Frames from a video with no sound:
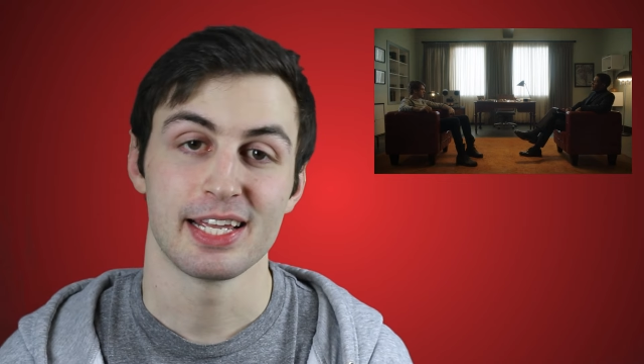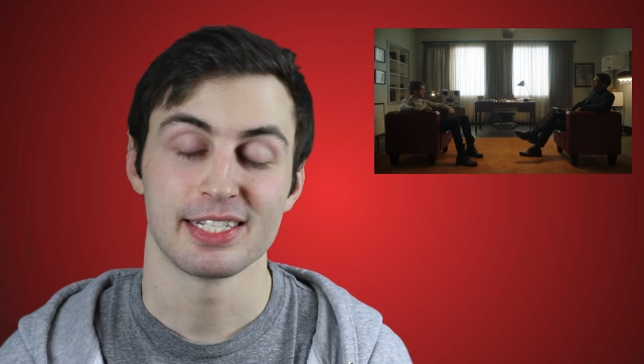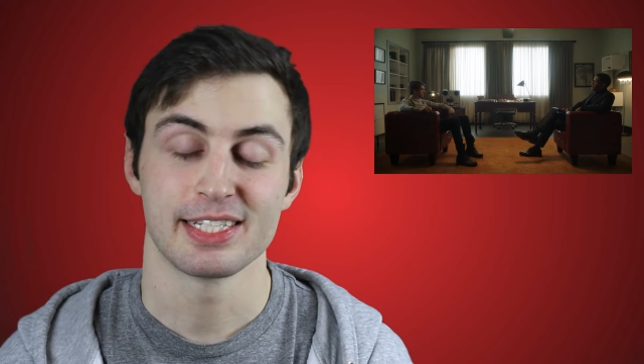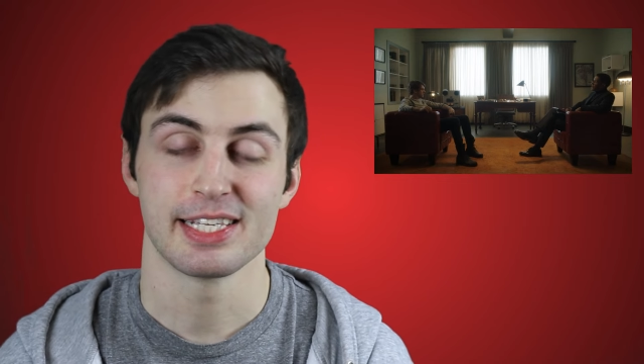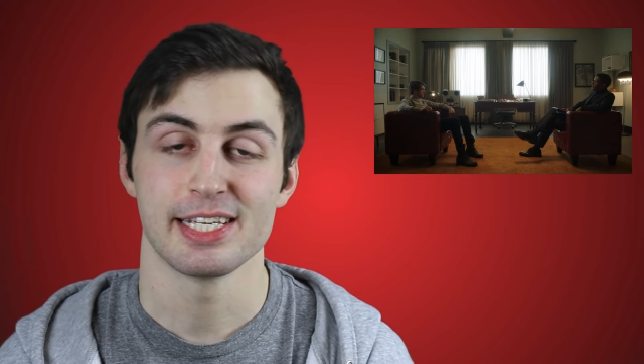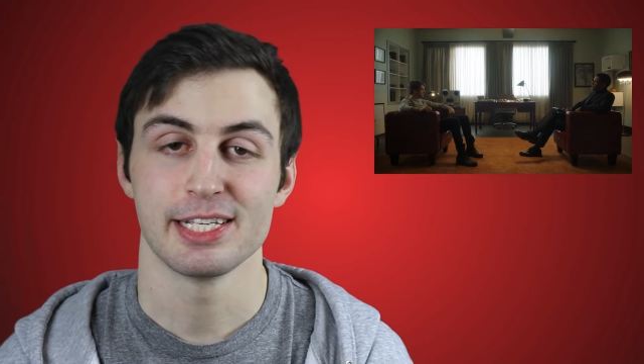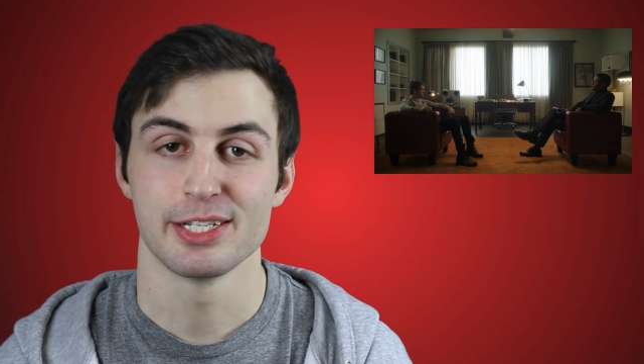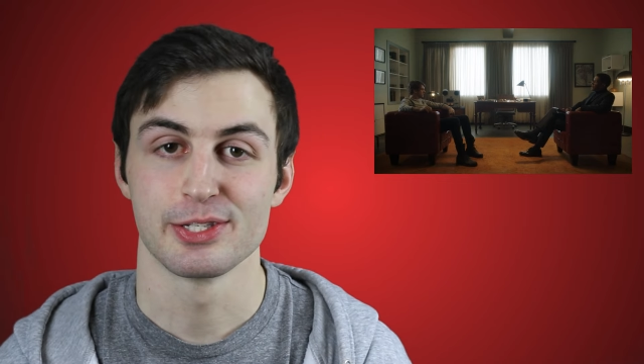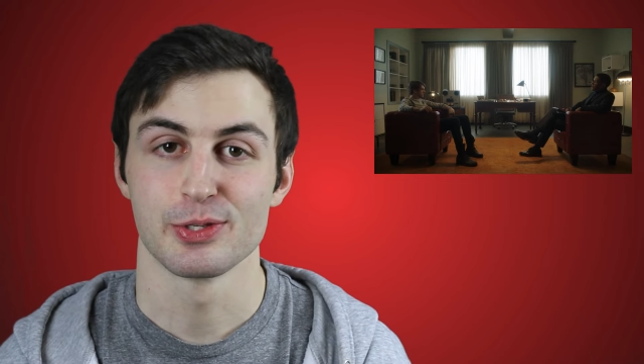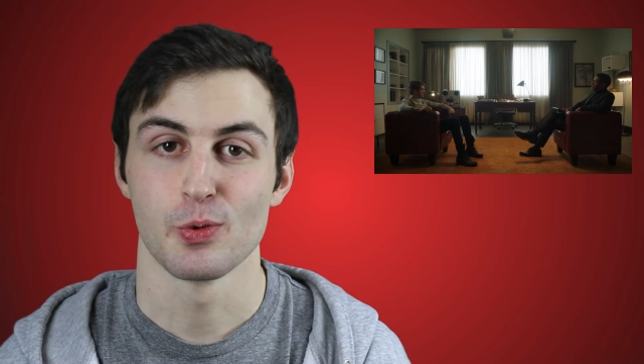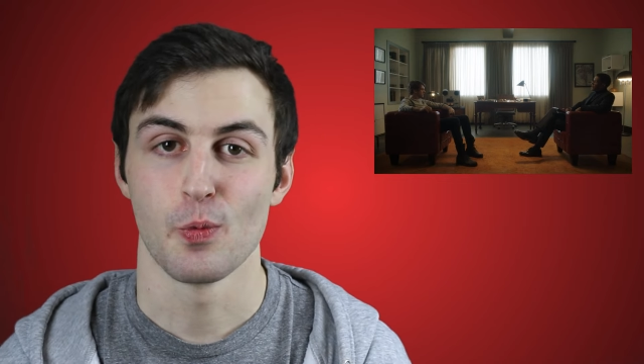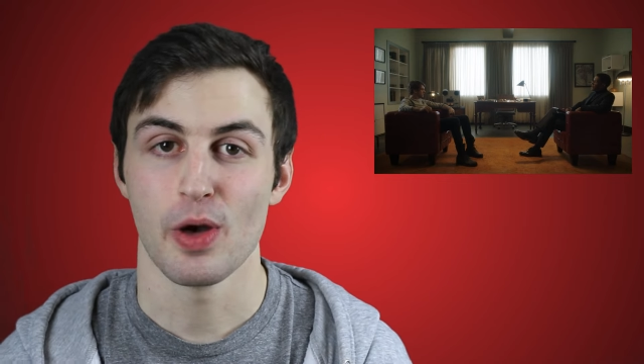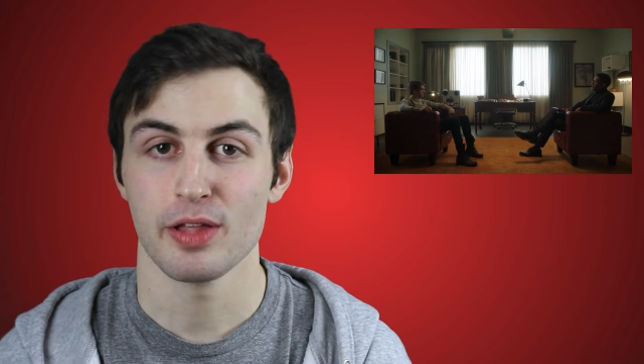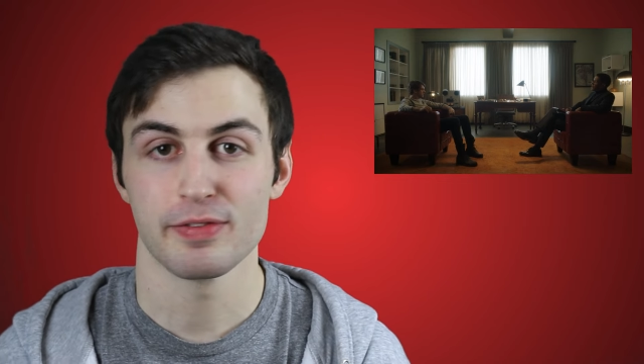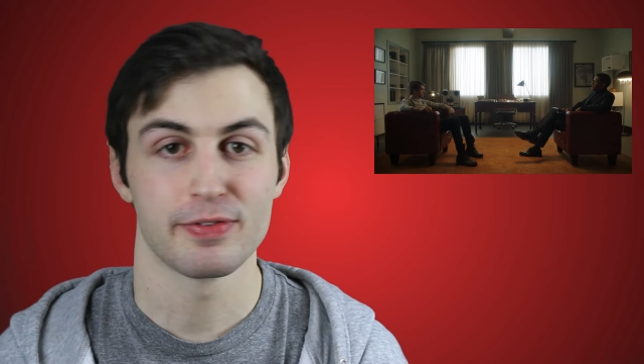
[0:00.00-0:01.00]
as he is
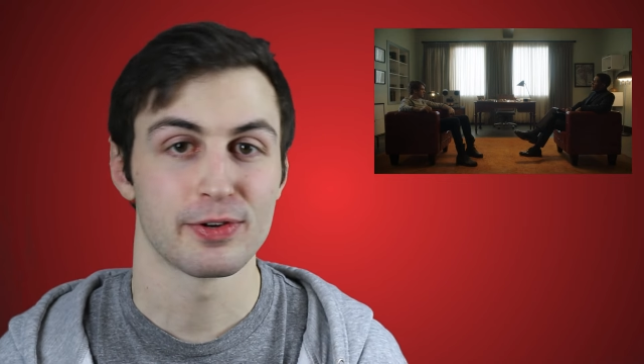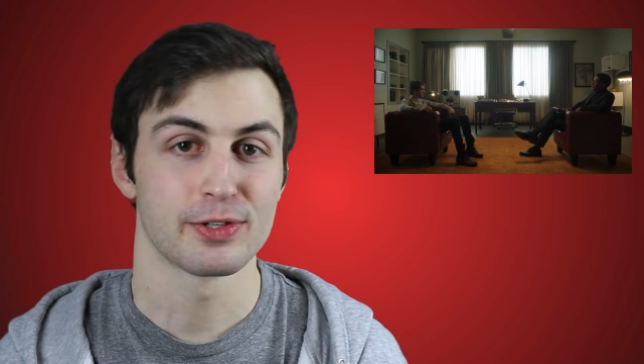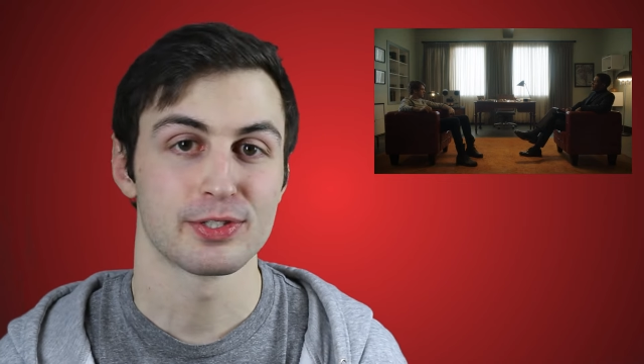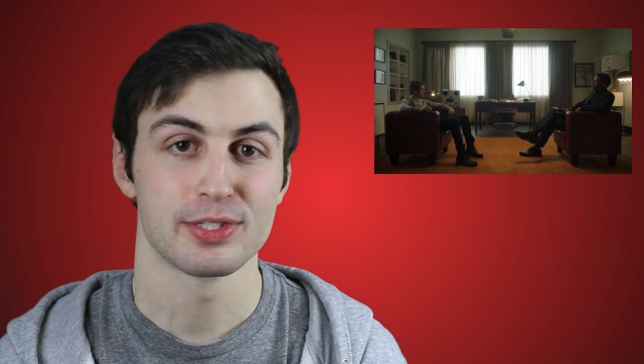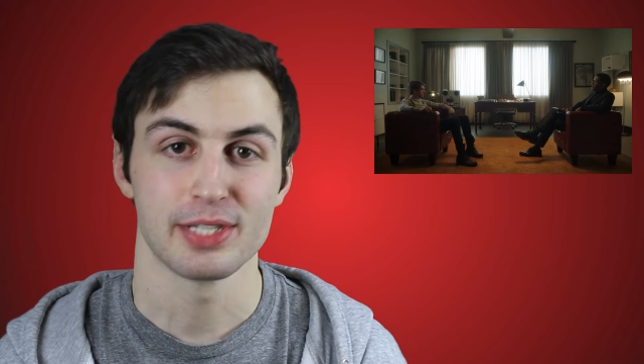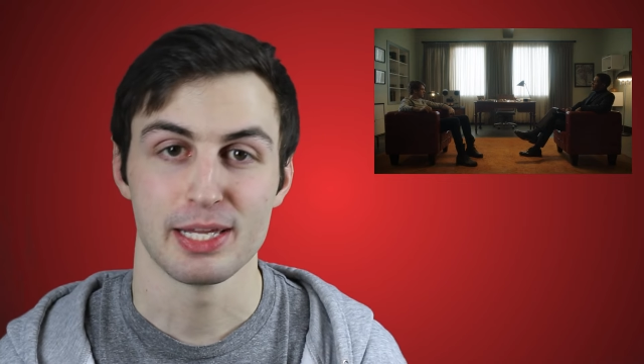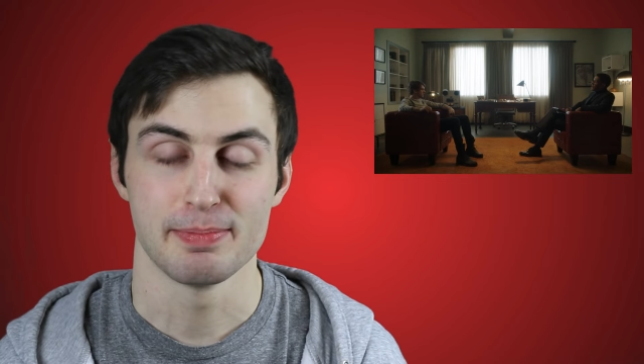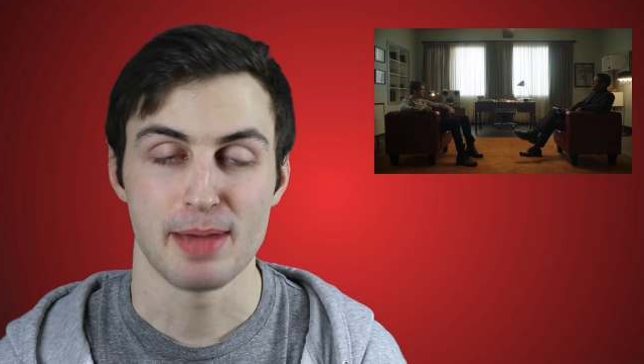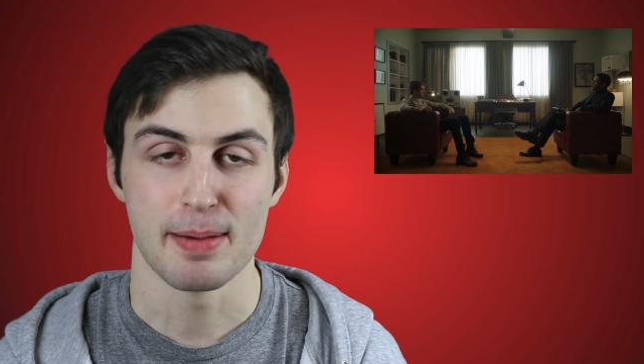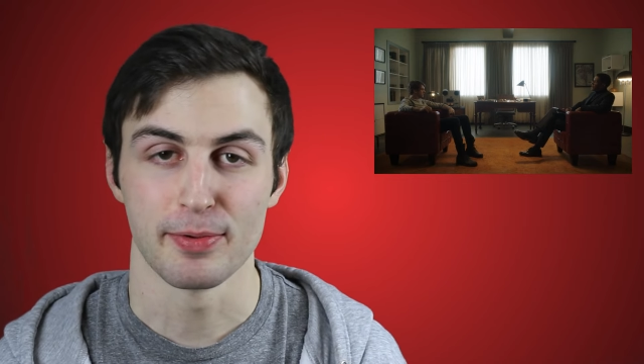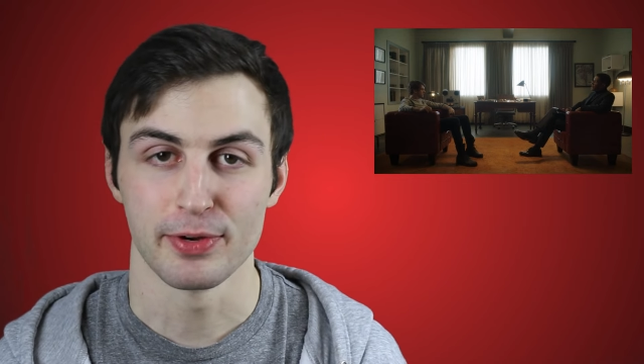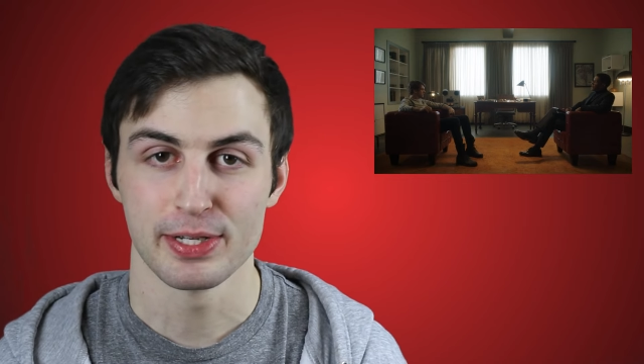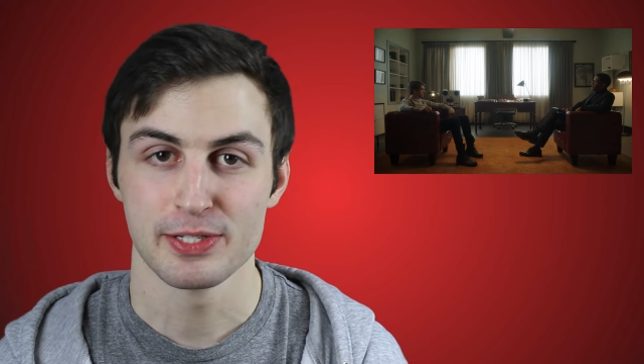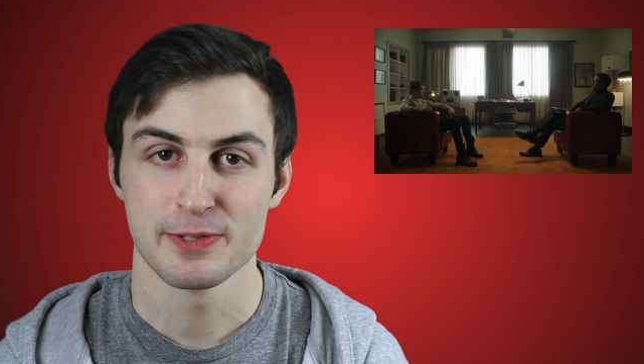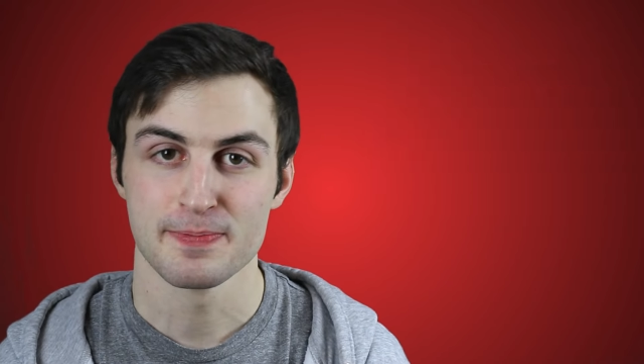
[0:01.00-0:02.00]
well-versed in
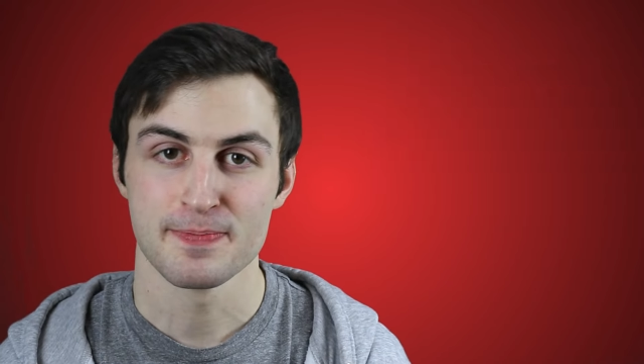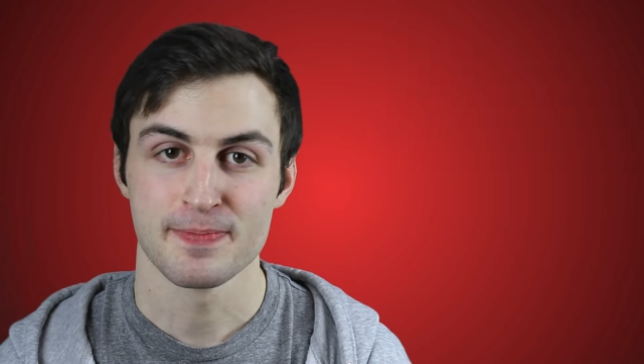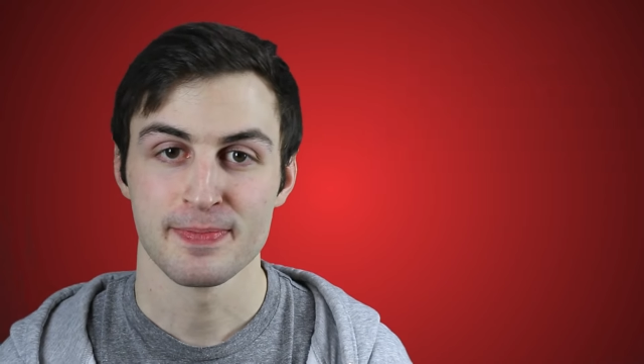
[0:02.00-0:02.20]
memories,